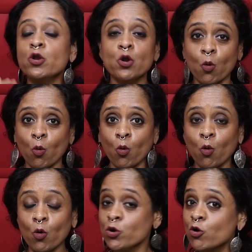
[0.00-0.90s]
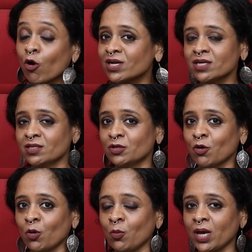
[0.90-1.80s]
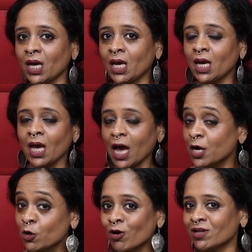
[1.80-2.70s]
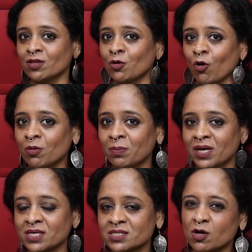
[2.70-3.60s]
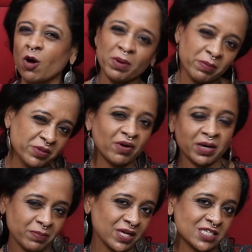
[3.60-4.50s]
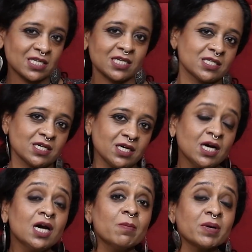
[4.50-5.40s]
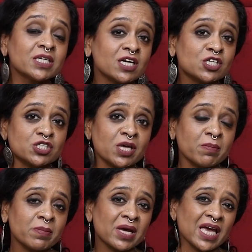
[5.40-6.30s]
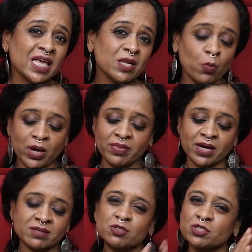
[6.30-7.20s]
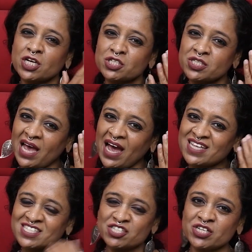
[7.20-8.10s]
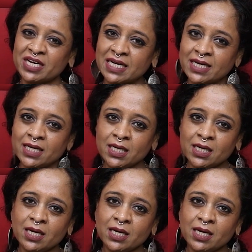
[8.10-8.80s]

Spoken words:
No, not in the wrong way and not in the wrong place, or maybe the right place later, but touch them in a way that you touch their hands gently.